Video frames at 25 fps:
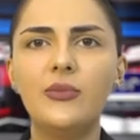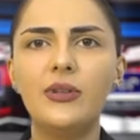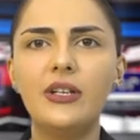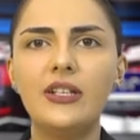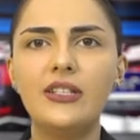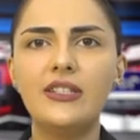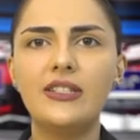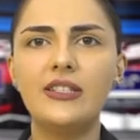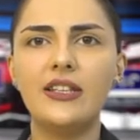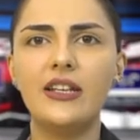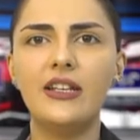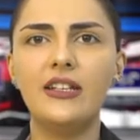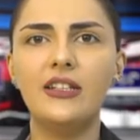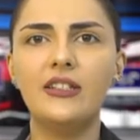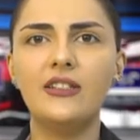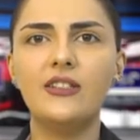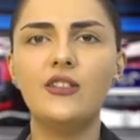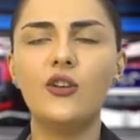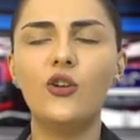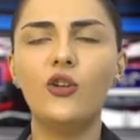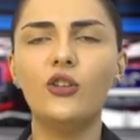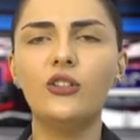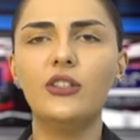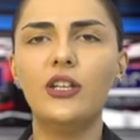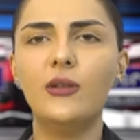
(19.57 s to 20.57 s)
presents
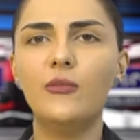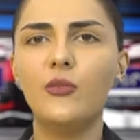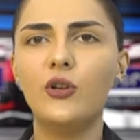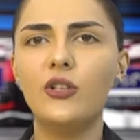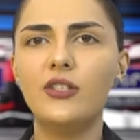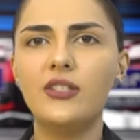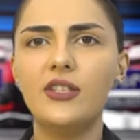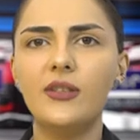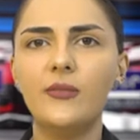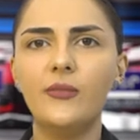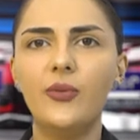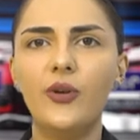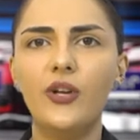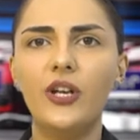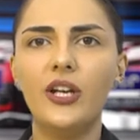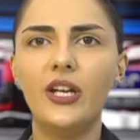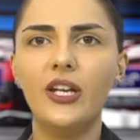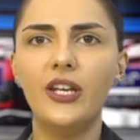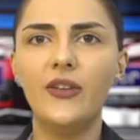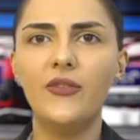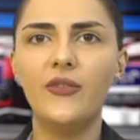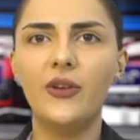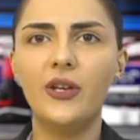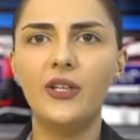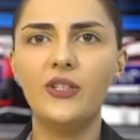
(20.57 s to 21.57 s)
all the most
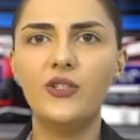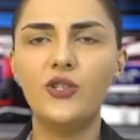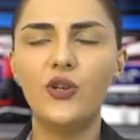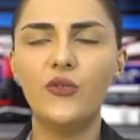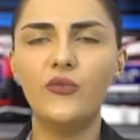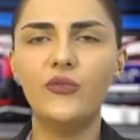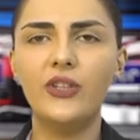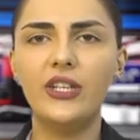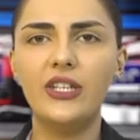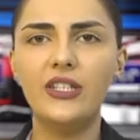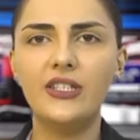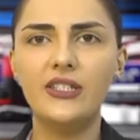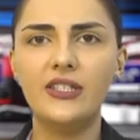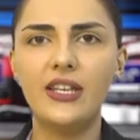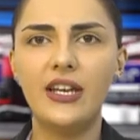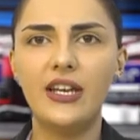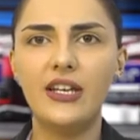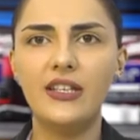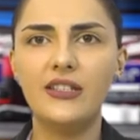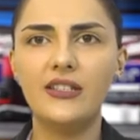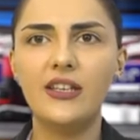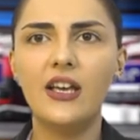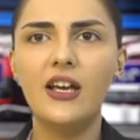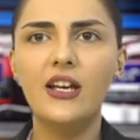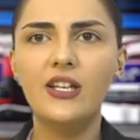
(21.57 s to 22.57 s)
important events of these
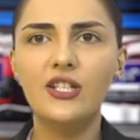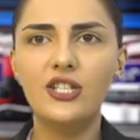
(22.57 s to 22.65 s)
days.